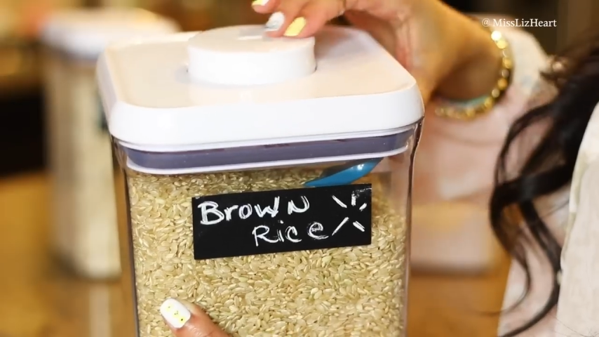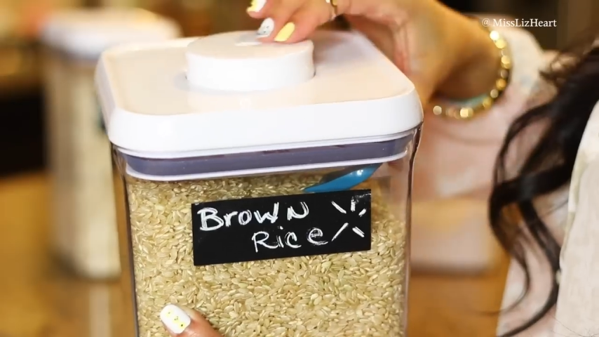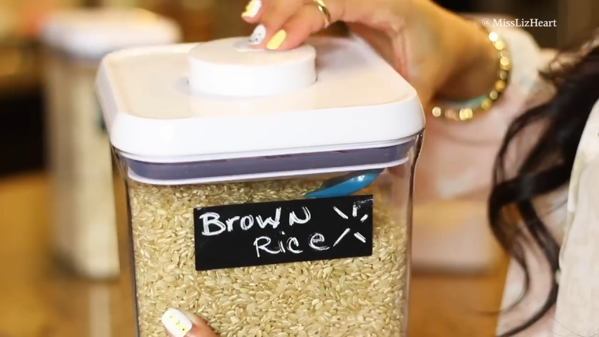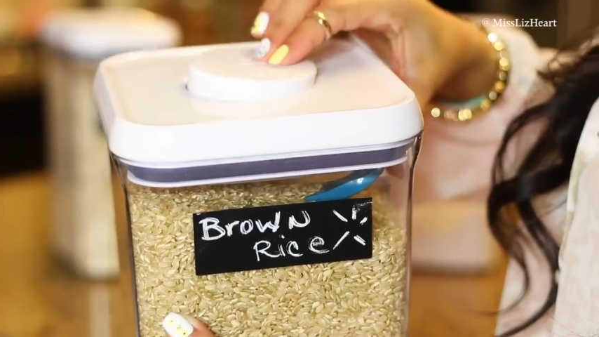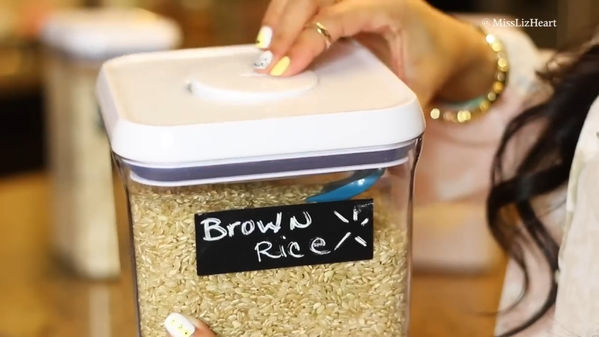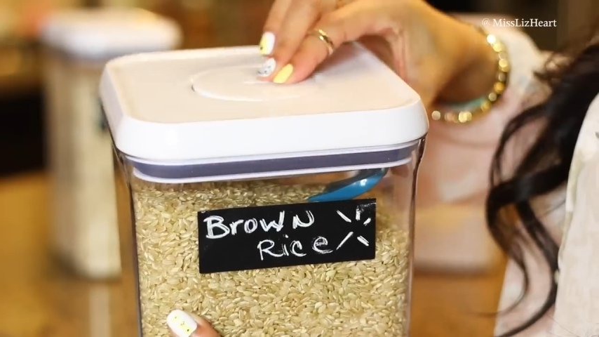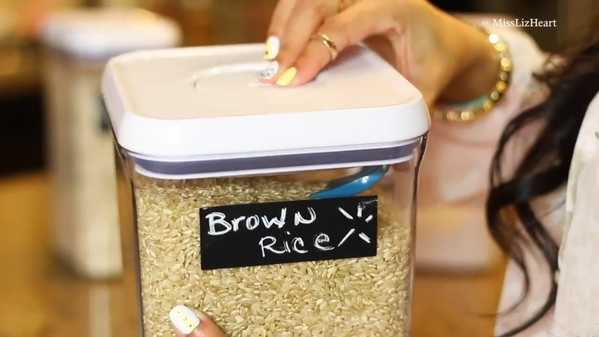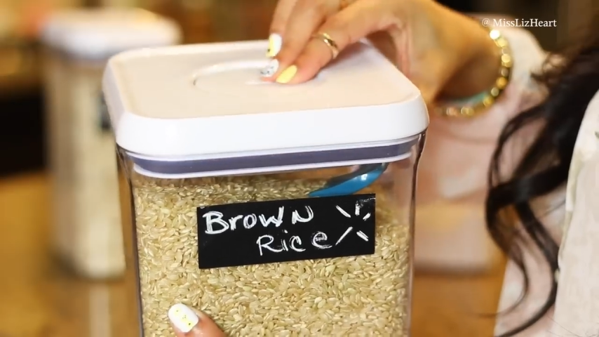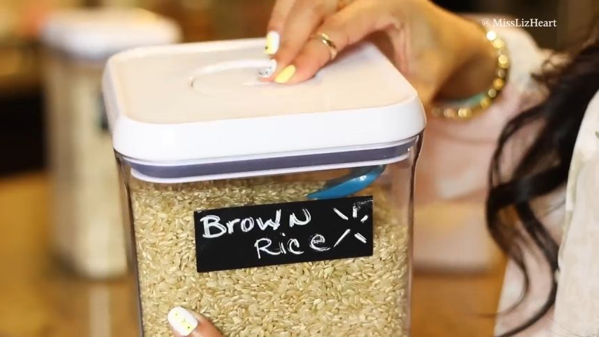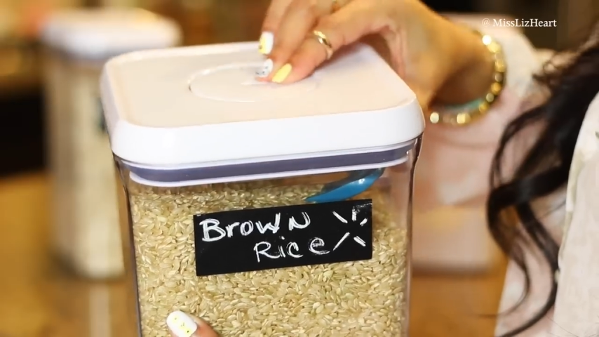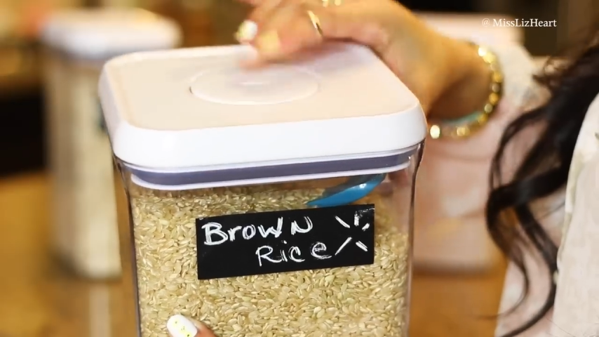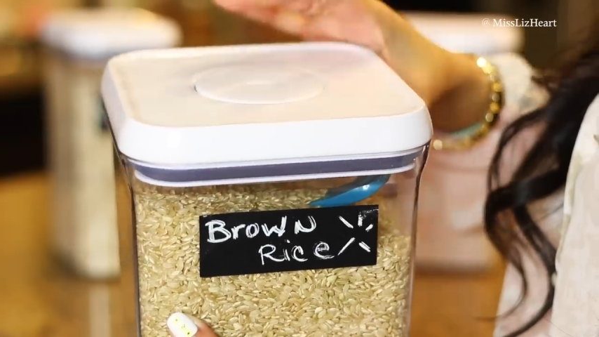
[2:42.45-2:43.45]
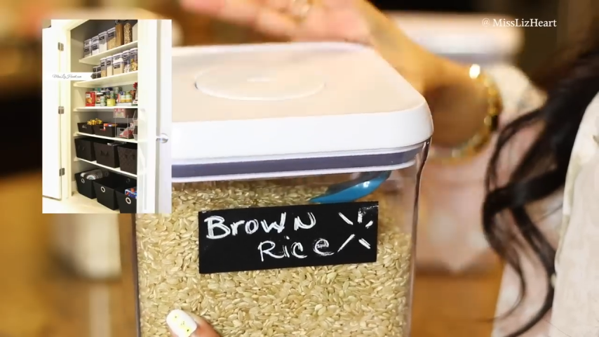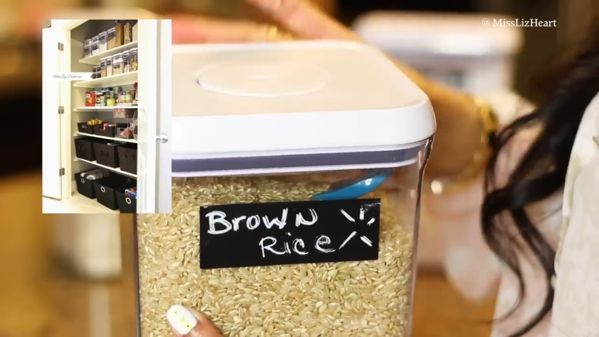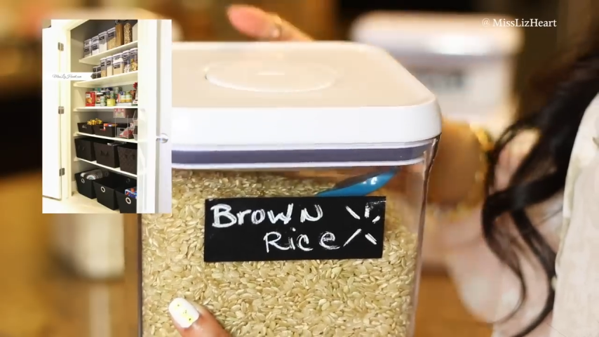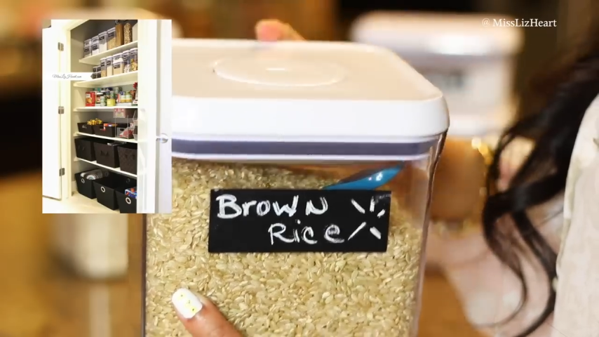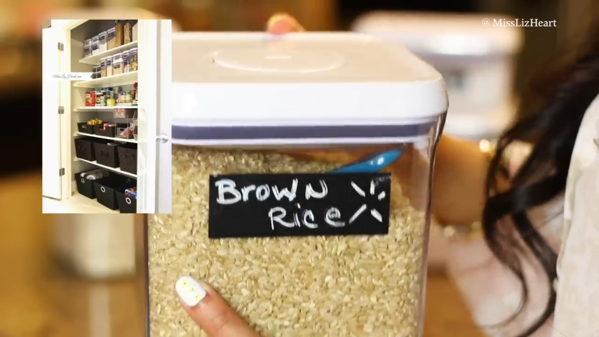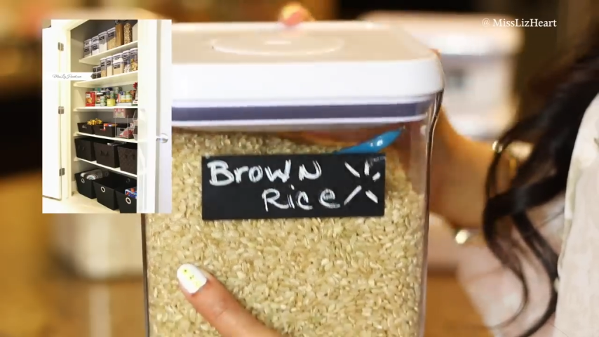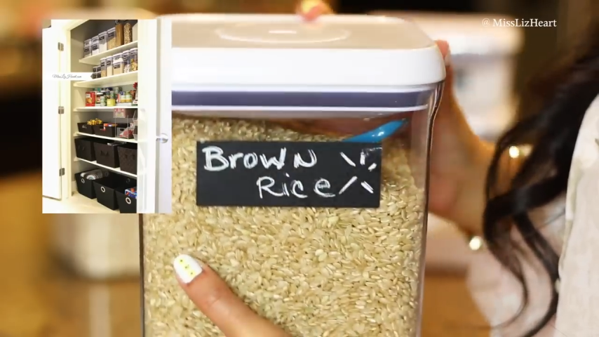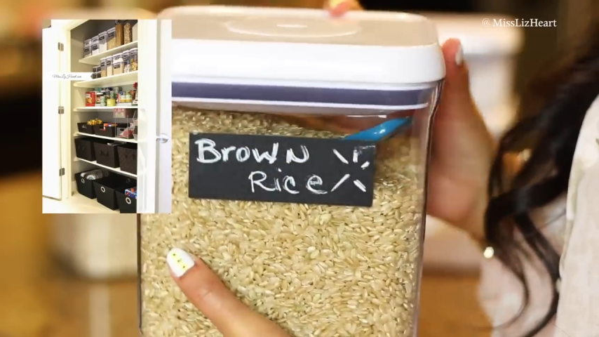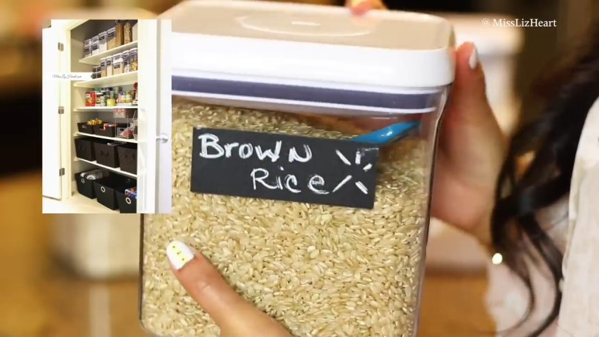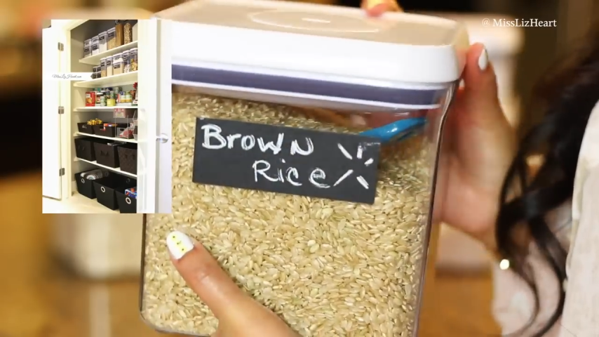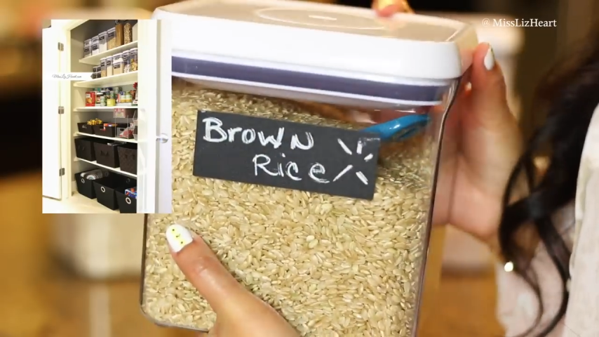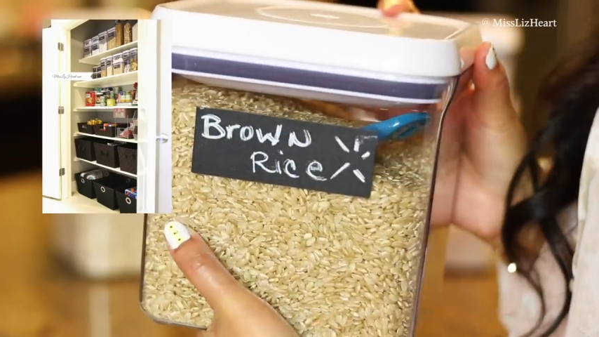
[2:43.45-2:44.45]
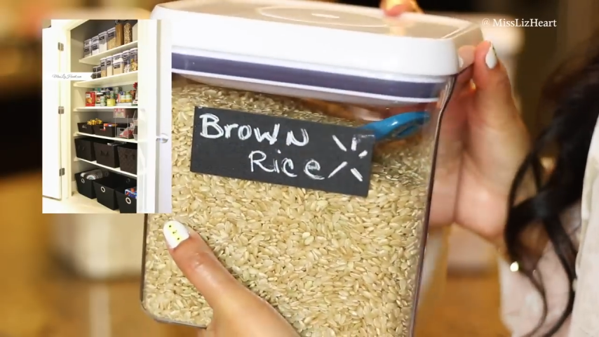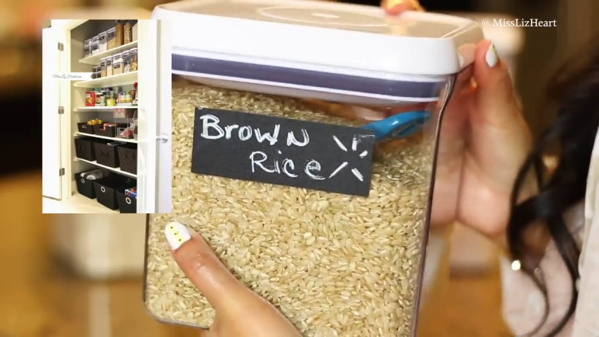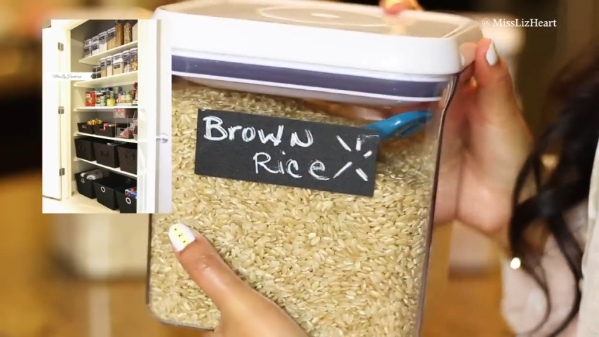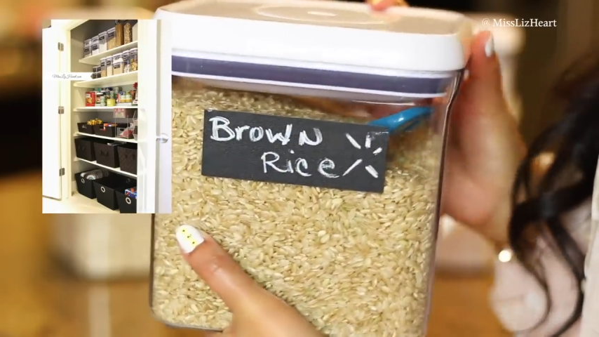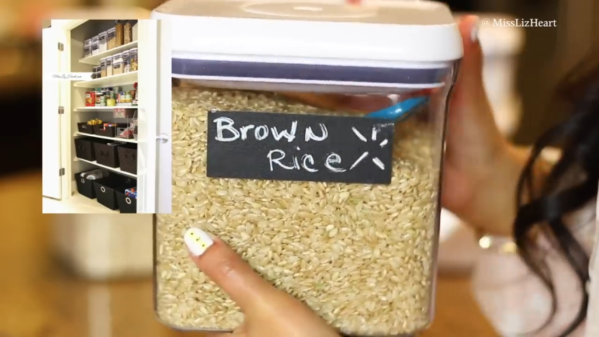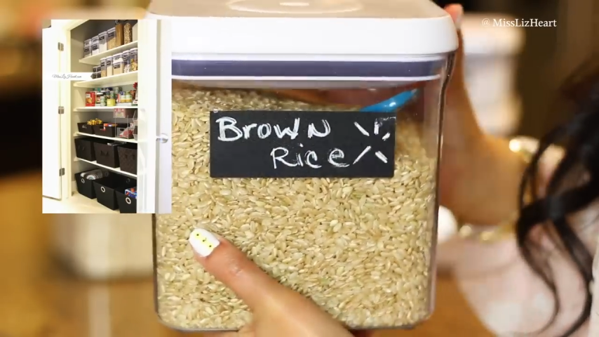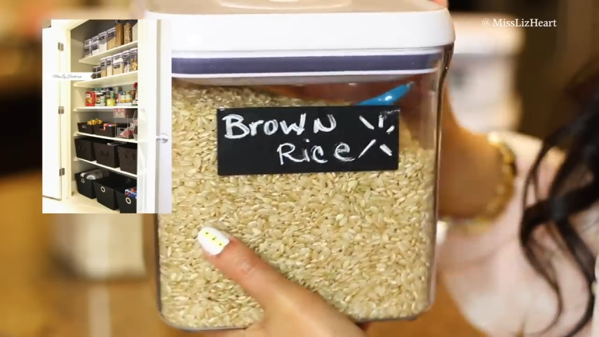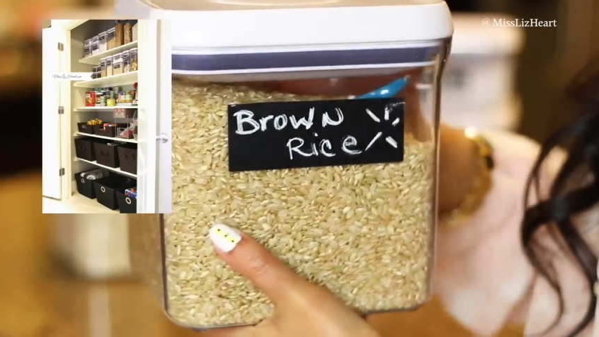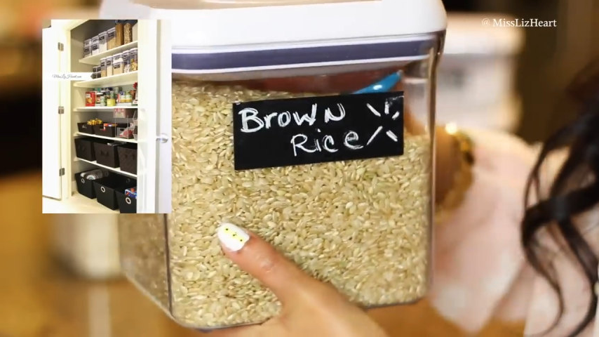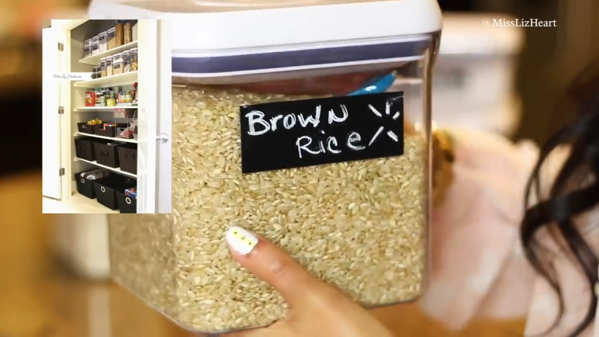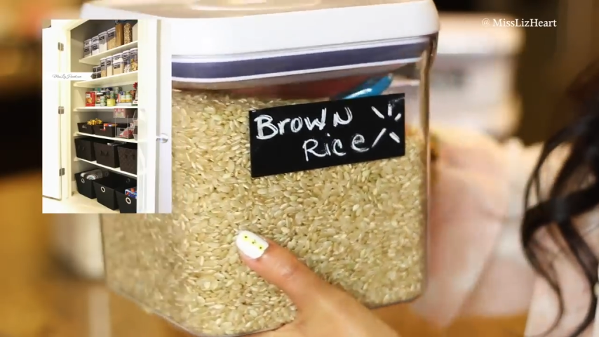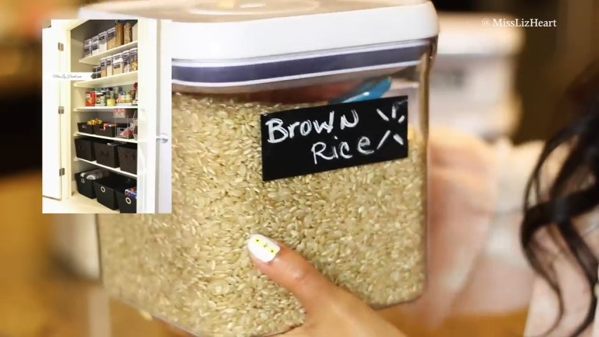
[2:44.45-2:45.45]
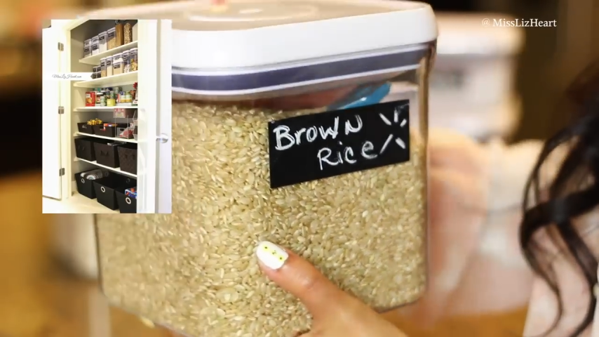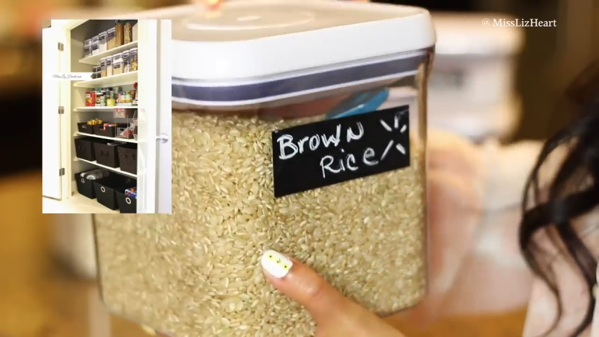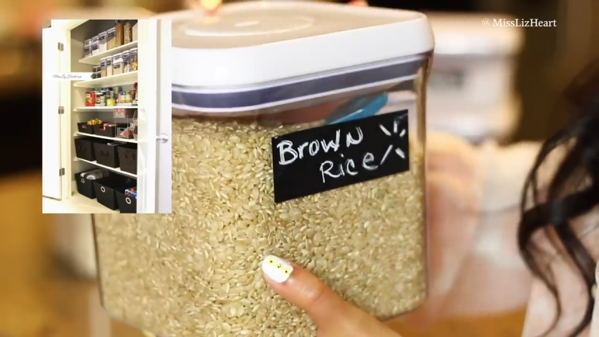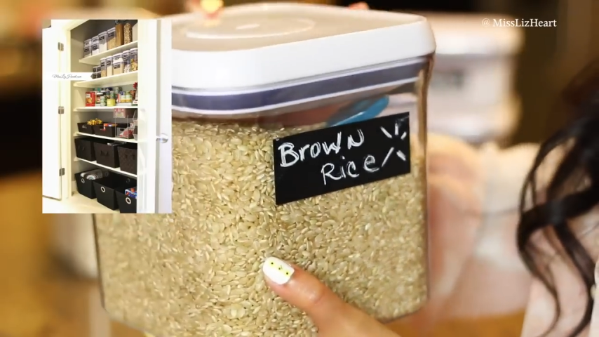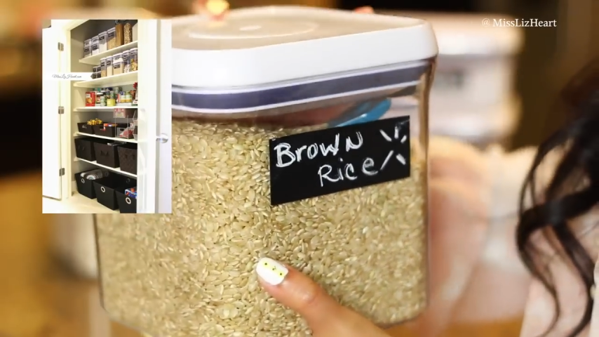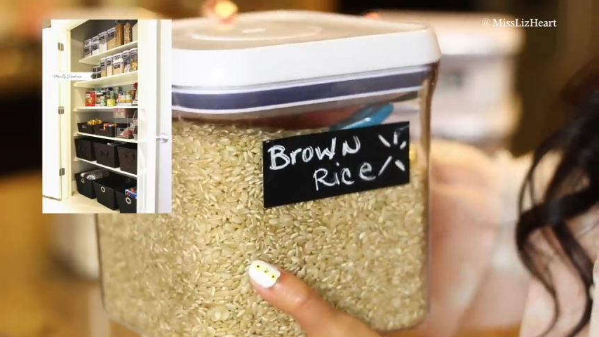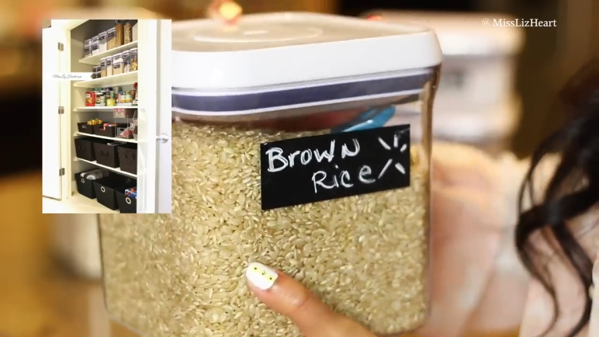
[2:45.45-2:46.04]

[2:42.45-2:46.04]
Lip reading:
No face is visible, so there are no lips to read.